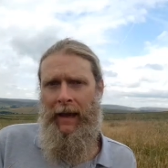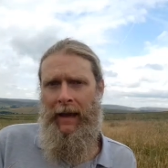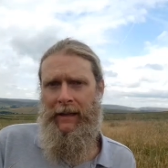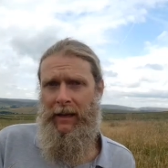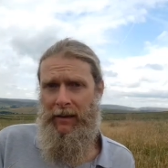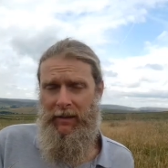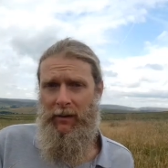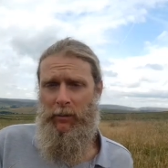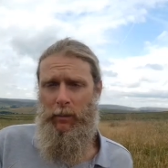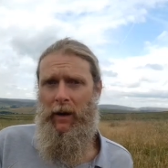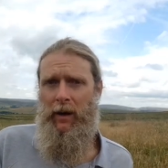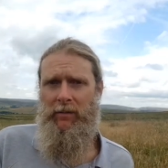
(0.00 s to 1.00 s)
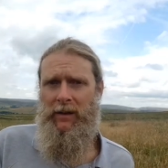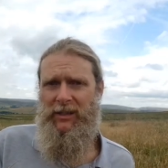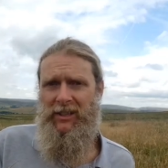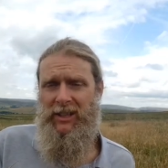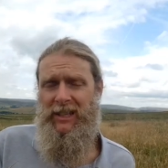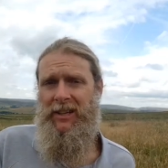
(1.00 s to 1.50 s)
And yet there's part of us
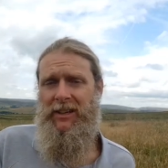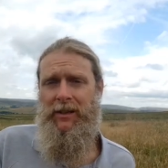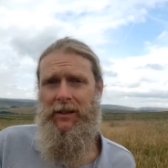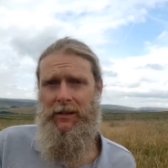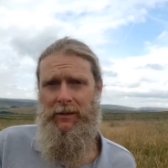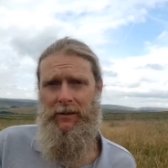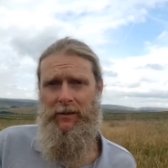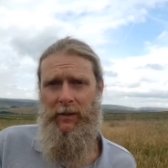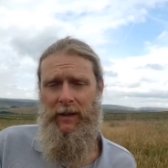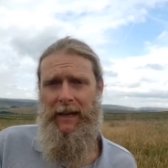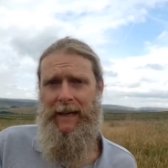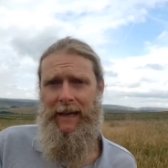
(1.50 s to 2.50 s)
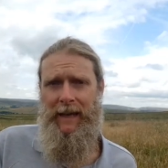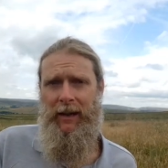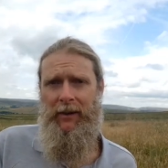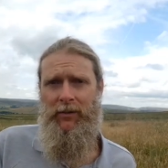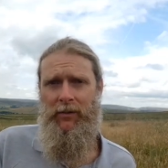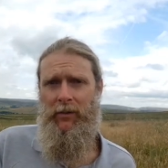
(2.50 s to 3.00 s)
that yearns for that
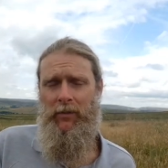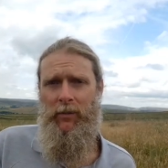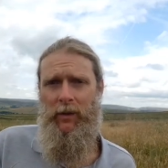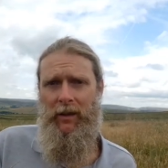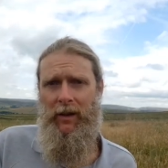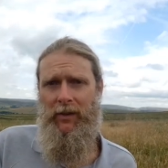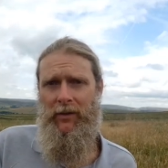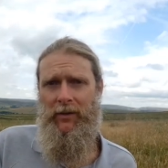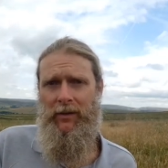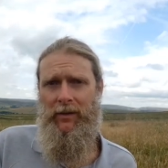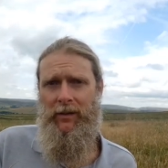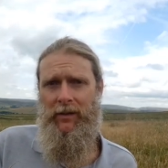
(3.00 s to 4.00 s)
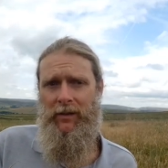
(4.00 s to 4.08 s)
connection with others.